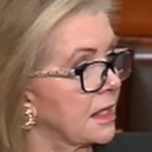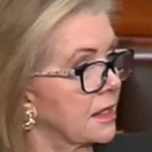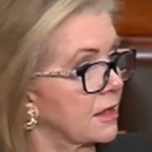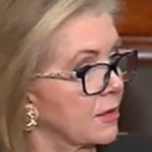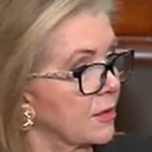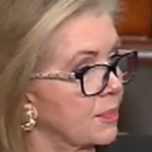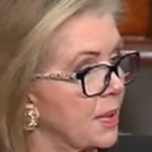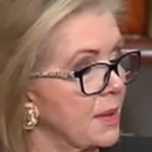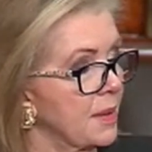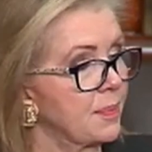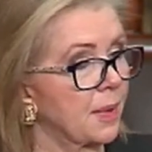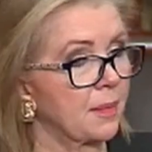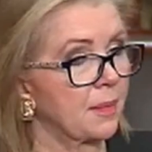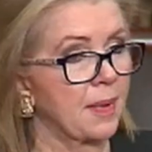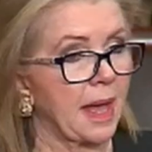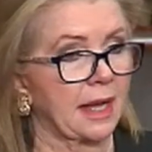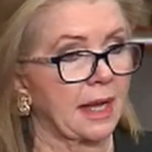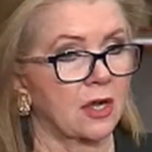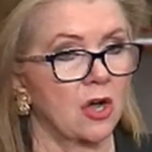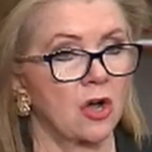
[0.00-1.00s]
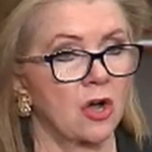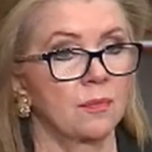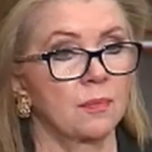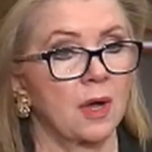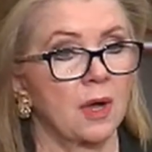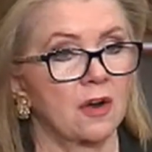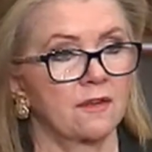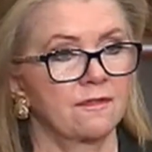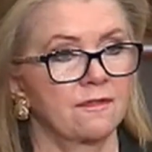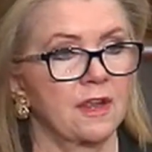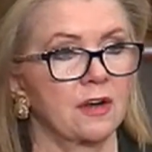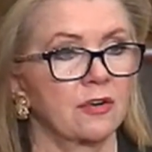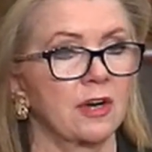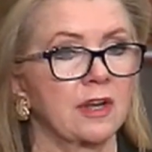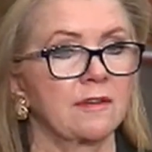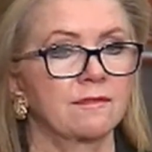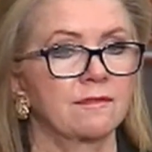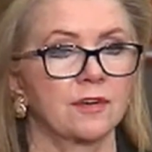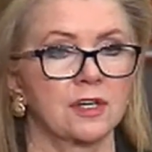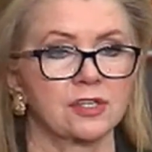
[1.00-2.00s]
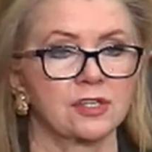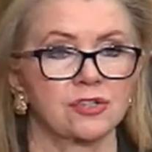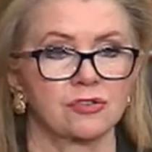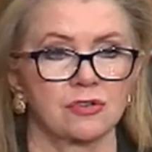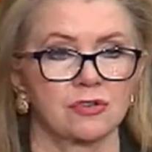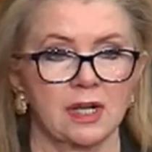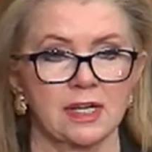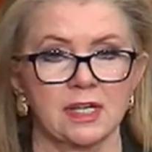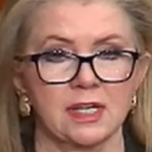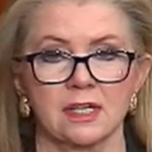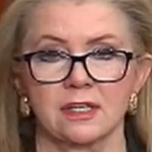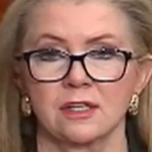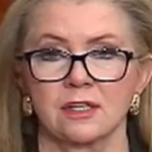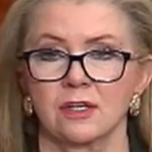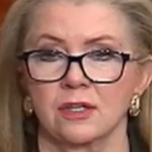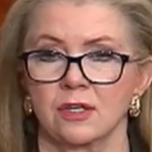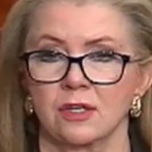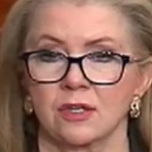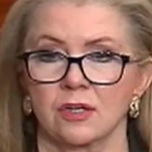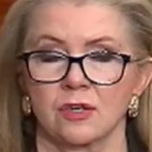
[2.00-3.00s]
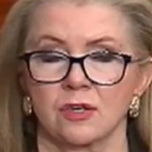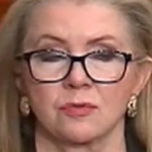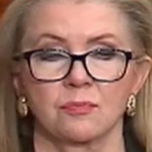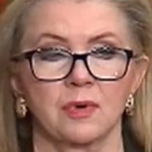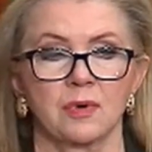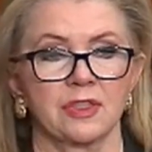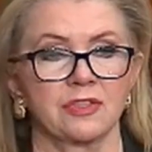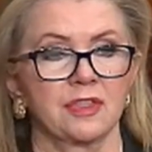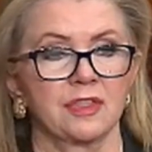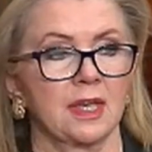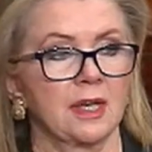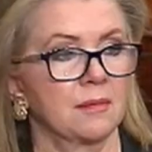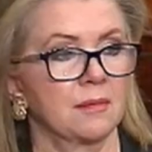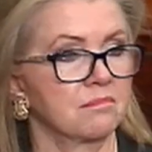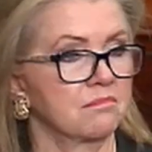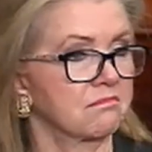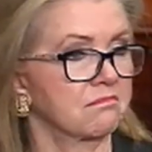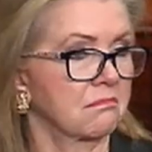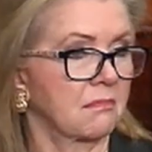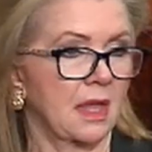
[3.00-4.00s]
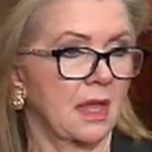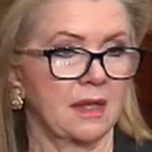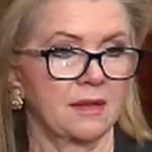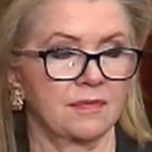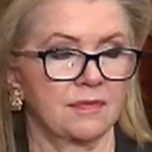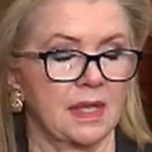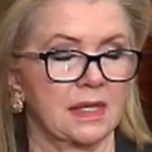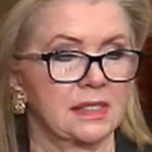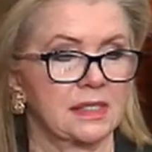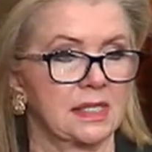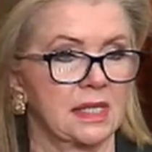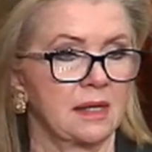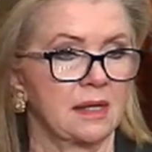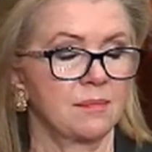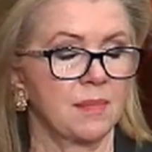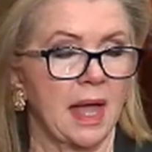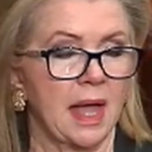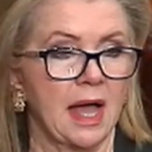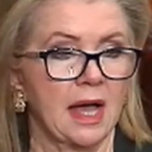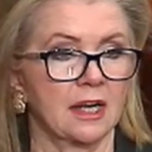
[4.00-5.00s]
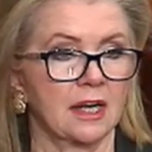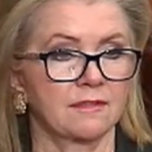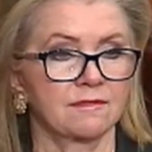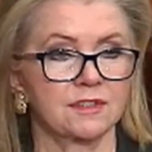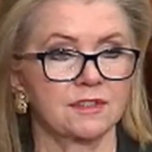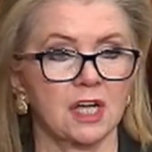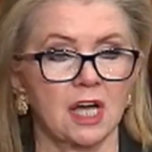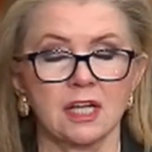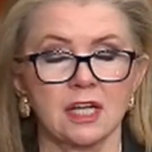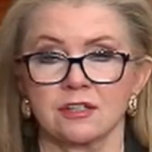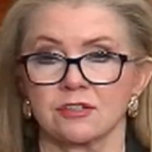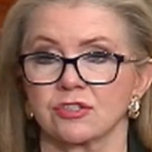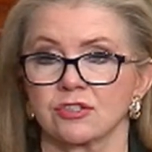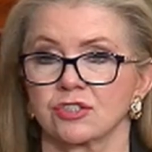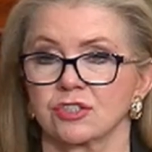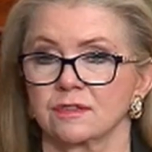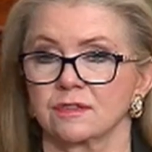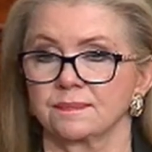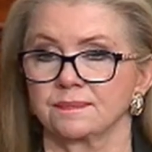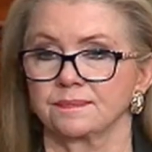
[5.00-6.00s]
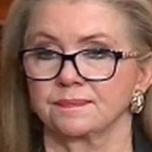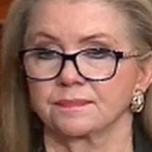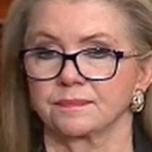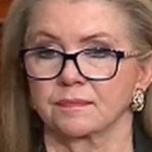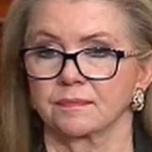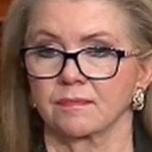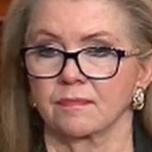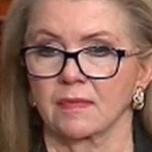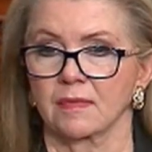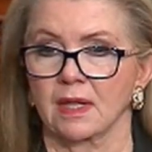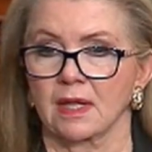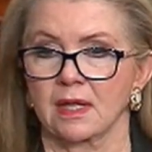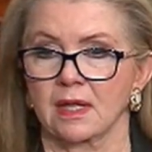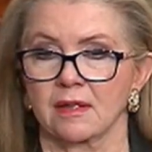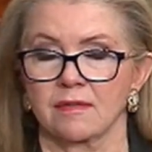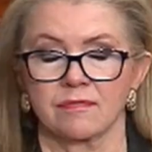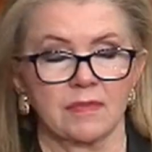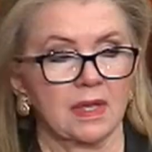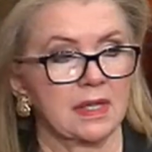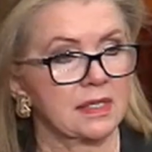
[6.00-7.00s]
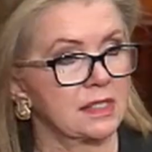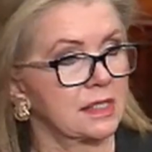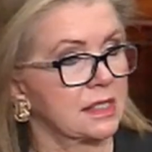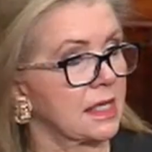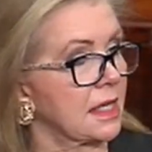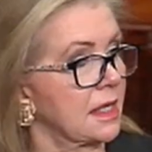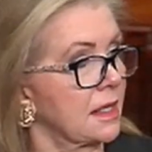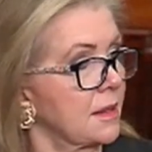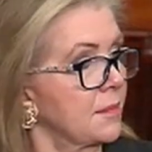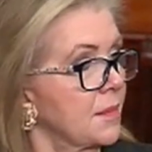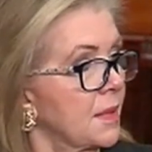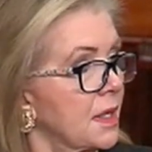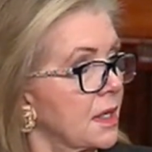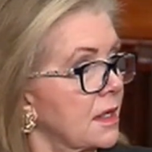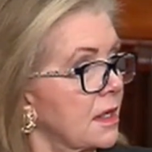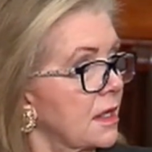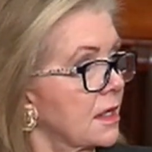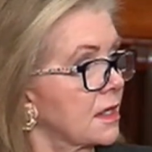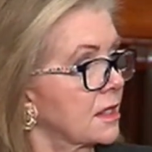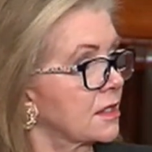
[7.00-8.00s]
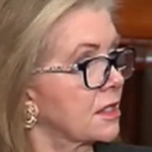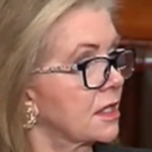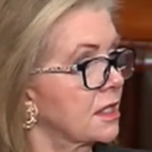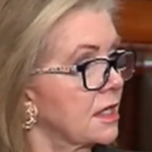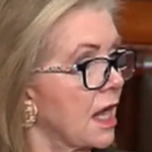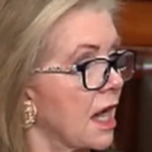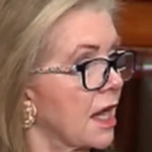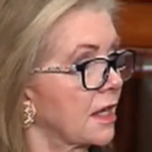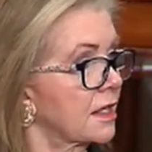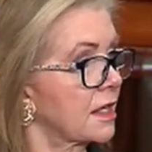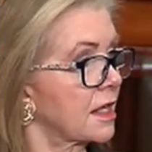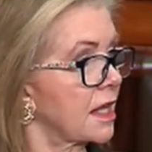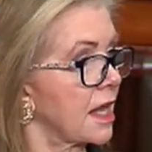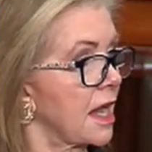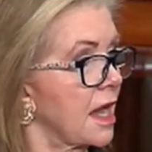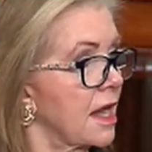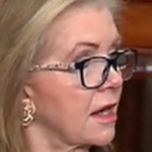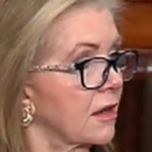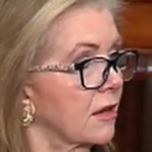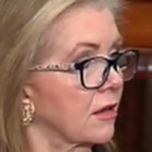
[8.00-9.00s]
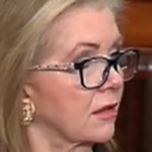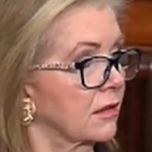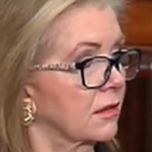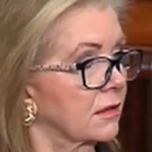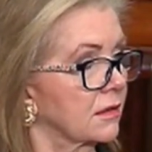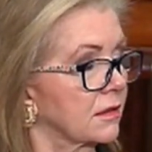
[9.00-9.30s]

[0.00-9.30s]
the people back home are very frustrated with them. They seem out of touch. They seem to not care.